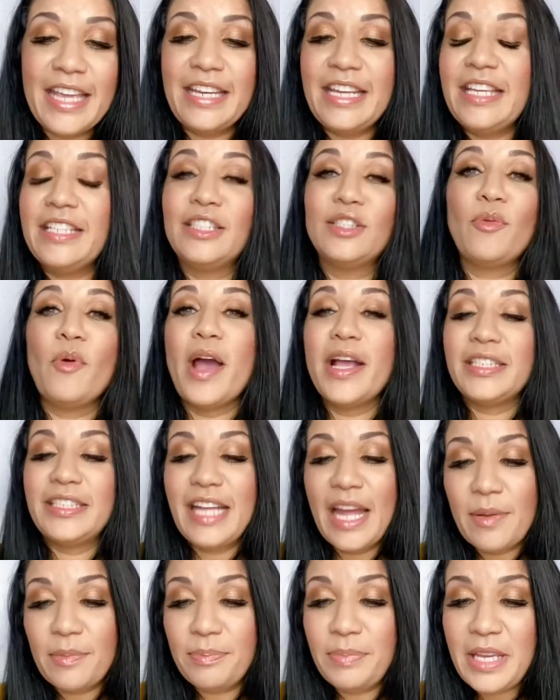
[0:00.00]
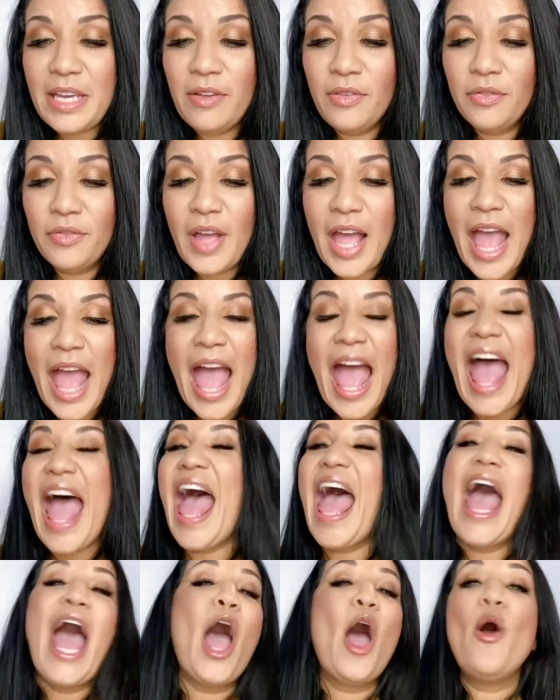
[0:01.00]
squash that beef.
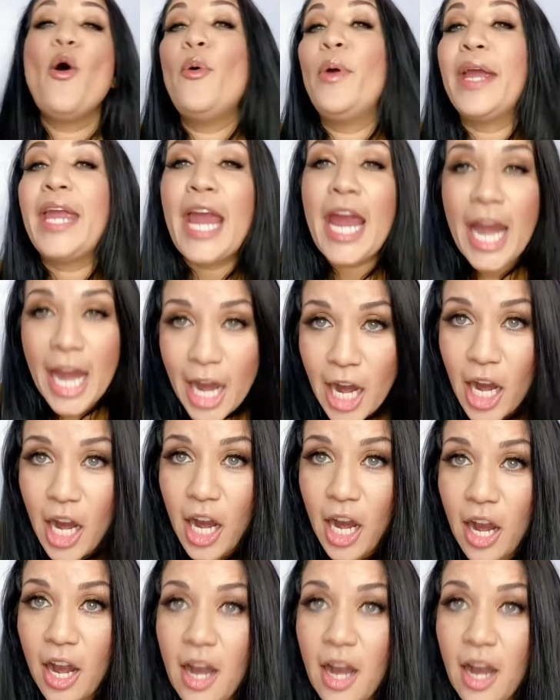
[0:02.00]
I don't care.